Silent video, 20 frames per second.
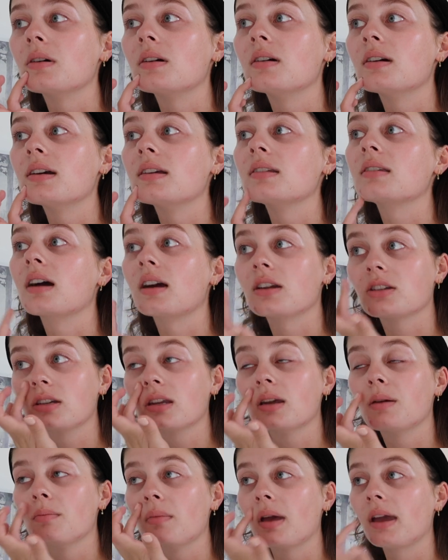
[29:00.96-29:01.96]
what it's
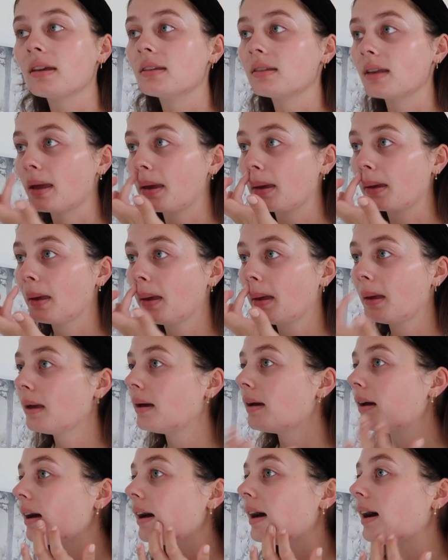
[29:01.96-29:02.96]
actually amazing
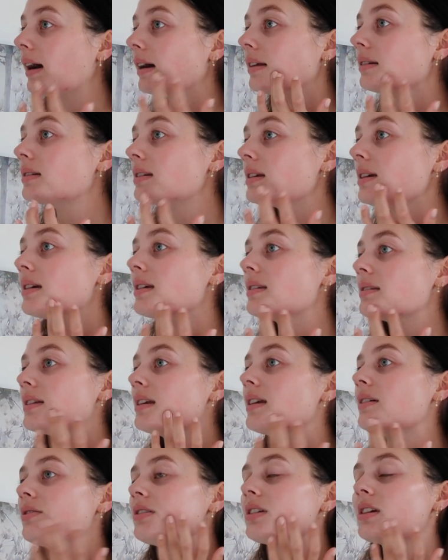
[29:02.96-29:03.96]
at, is
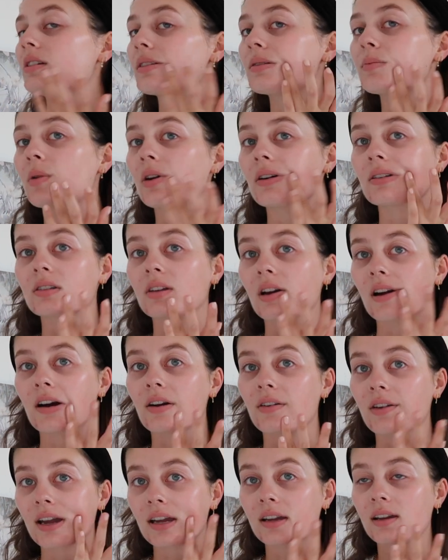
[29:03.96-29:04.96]
lifting spot
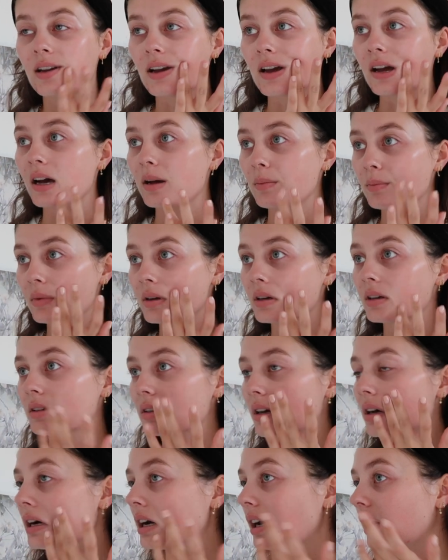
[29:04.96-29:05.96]
scarring
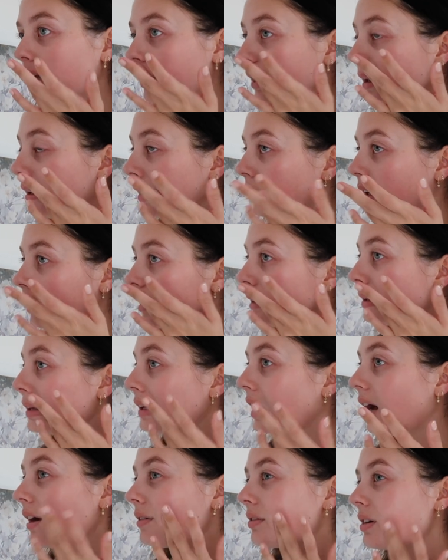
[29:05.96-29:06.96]
because I
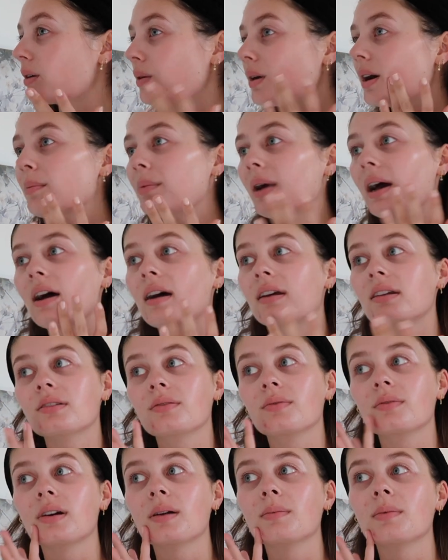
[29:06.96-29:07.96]
have it quite
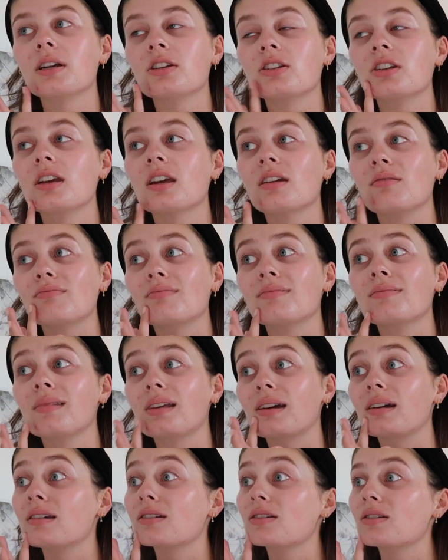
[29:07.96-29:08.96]
bad around my chin,
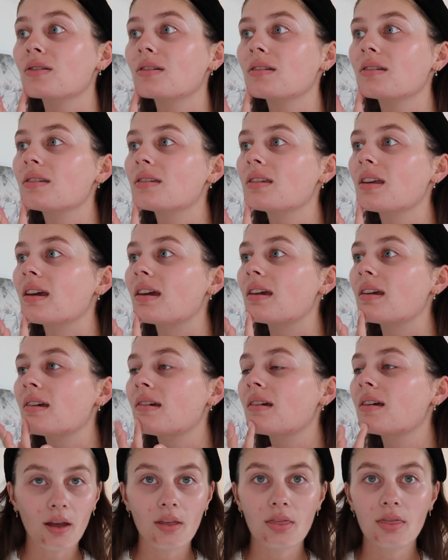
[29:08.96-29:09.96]
as you can see.
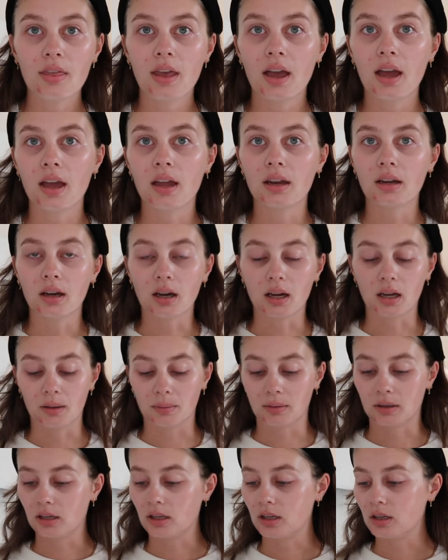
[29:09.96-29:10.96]
And then
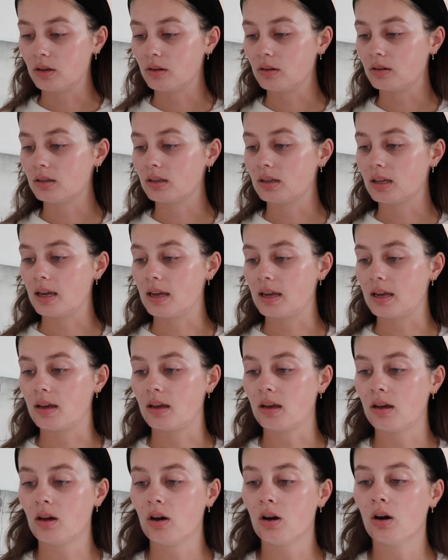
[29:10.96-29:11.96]
I'm gonna use
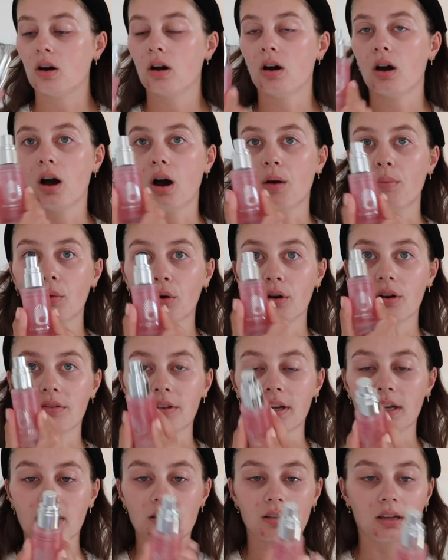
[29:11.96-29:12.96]
the
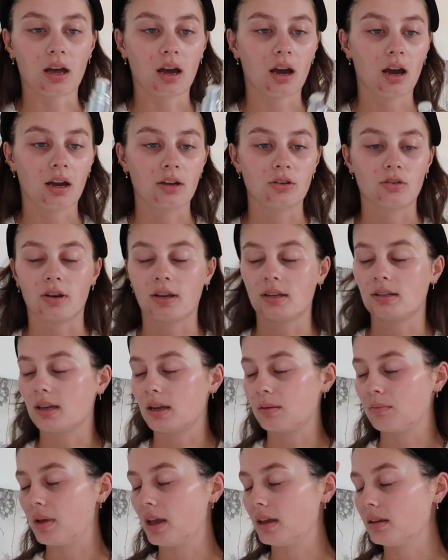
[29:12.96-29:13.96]
Amorevixer
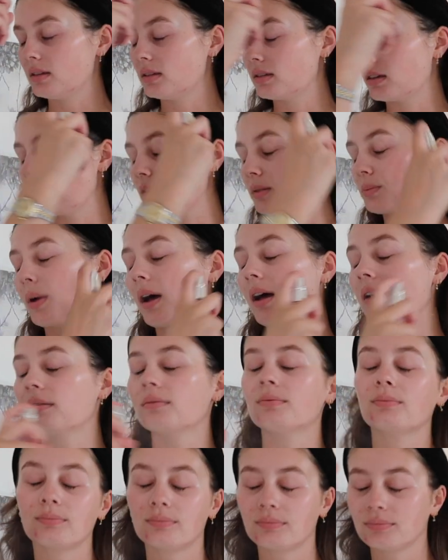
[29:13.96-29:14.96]
Hydrating Mist as
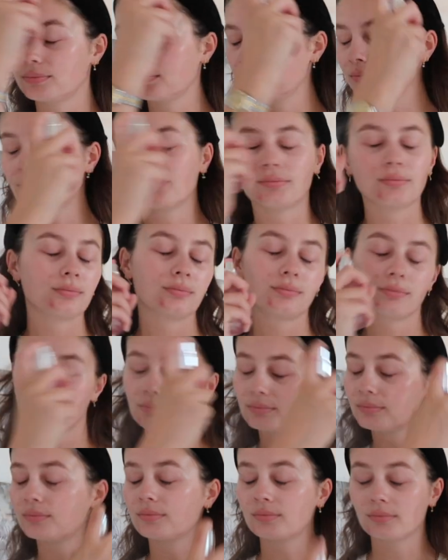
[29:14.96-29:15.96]
well.
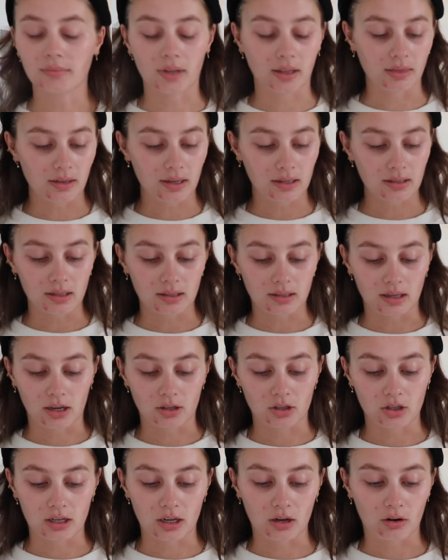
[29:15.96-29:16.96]
And this is
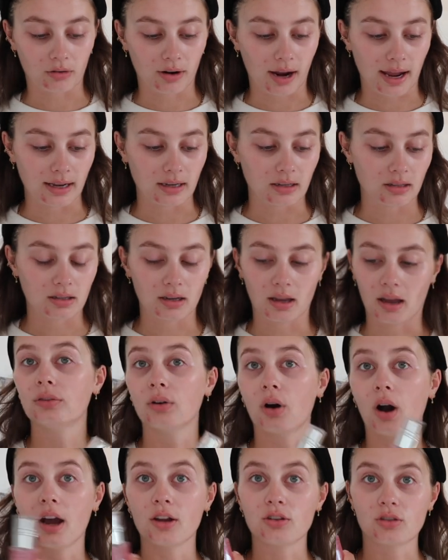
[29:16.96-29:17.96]
actually great
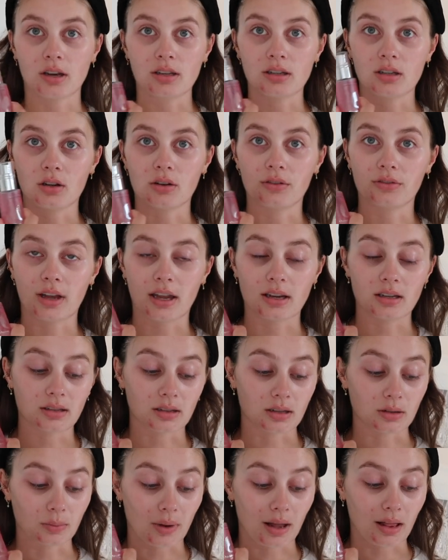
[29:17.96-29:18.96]
for hydrating your
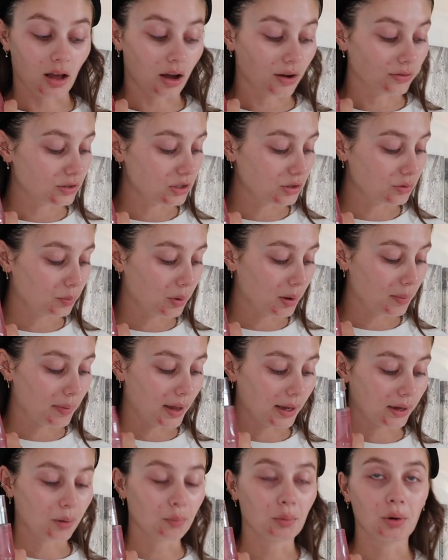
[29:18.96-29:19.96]
face as well after you've put
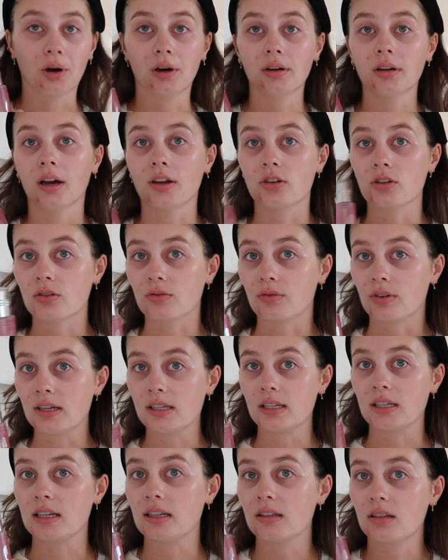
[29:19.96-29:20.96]
makeup on. I just
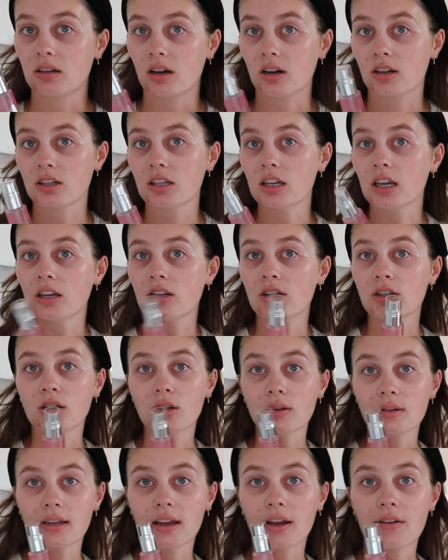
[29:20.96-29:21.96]
recently started
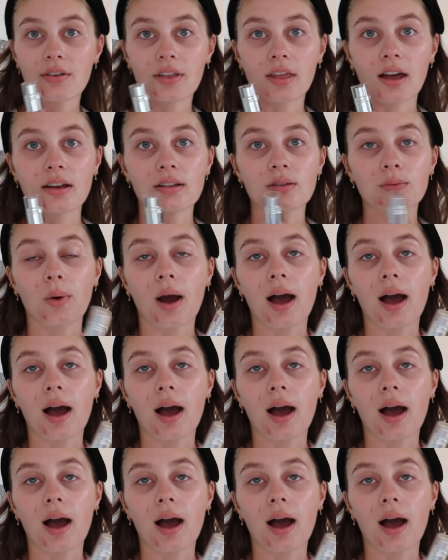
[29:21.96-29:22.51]
using it for that as